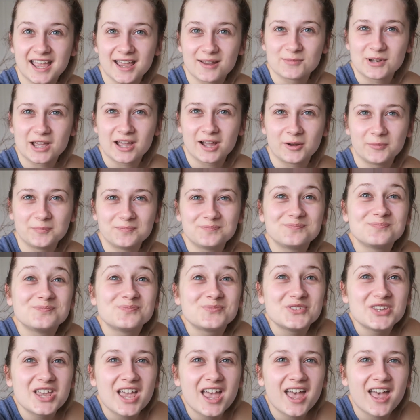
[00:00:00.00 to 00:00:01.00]
came down.
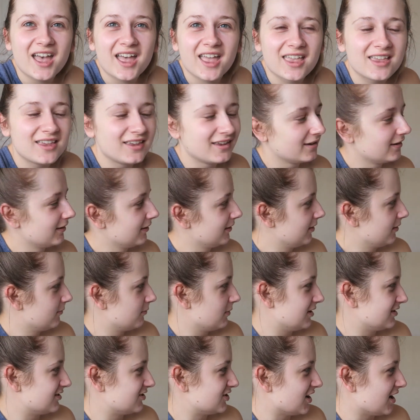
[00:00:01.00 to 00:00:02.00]
Yay,
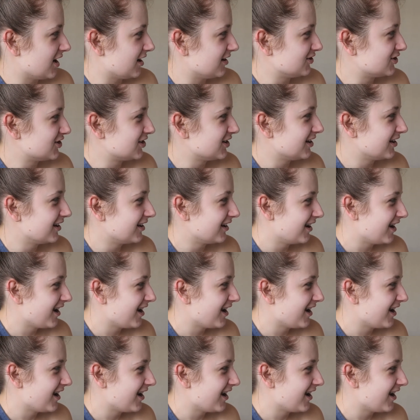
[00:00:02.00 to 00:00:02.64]
makes change.